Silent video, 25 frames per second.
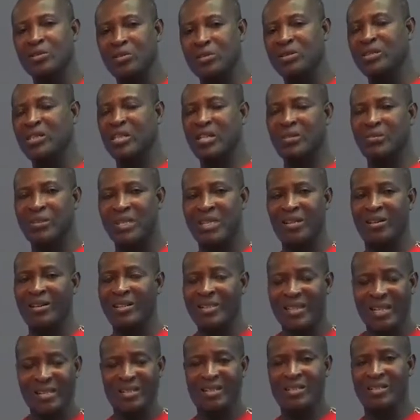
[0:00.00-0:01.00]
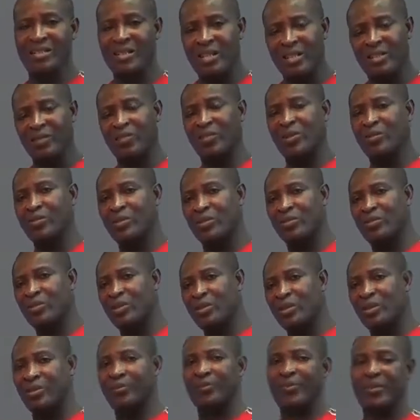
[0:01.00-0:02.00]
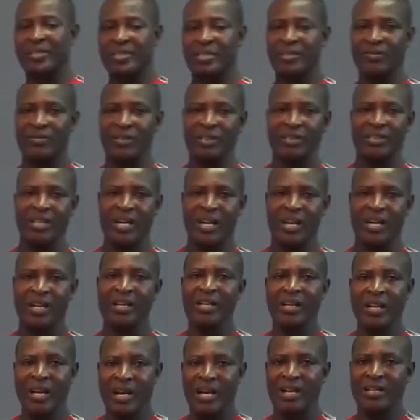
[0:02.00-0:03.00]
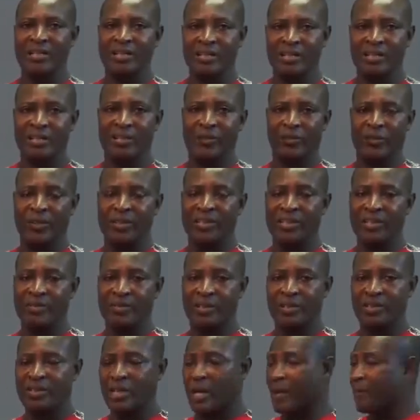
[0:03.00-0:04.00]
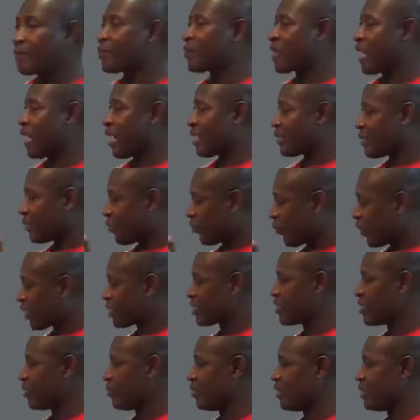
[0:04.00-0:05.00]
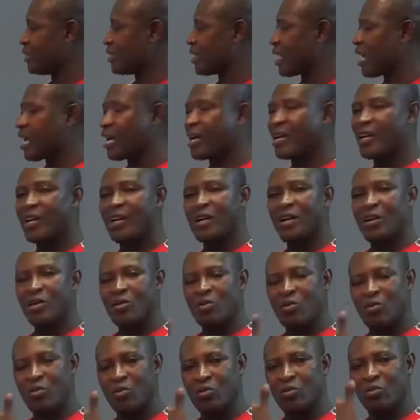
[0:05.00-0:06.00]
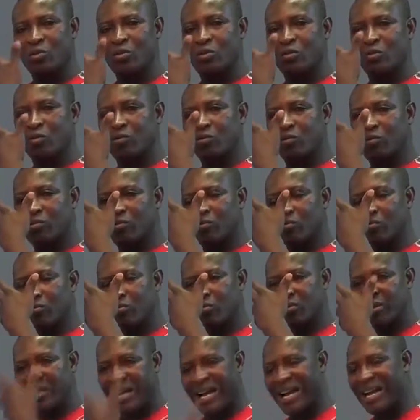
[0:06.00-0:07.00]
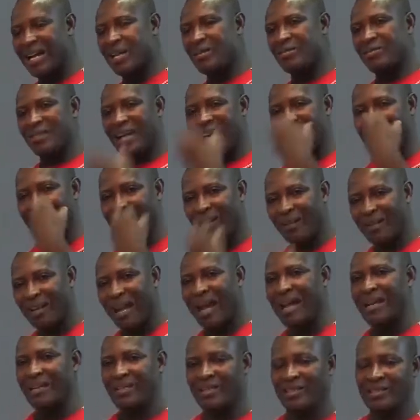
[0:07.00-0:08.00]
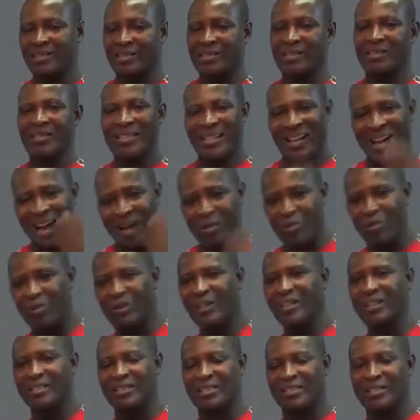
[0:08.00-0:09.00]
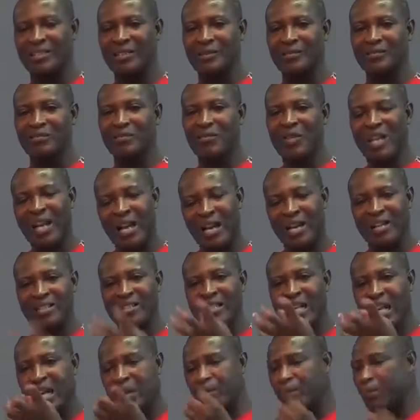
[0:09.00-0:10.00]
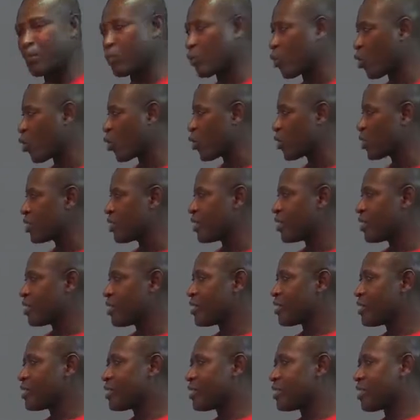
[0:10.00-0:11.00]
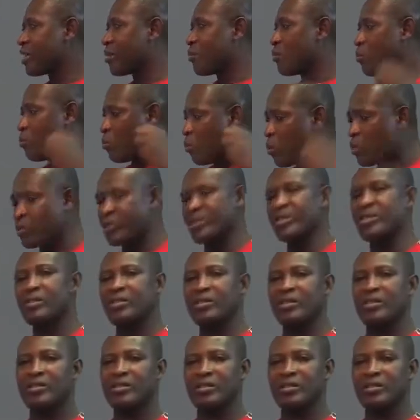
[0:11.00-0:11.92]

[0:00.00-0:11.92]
use them anyway. And that is the difference between effective leader and ineffective leader. An effective leader will scan, analyze, calculate, and employ the most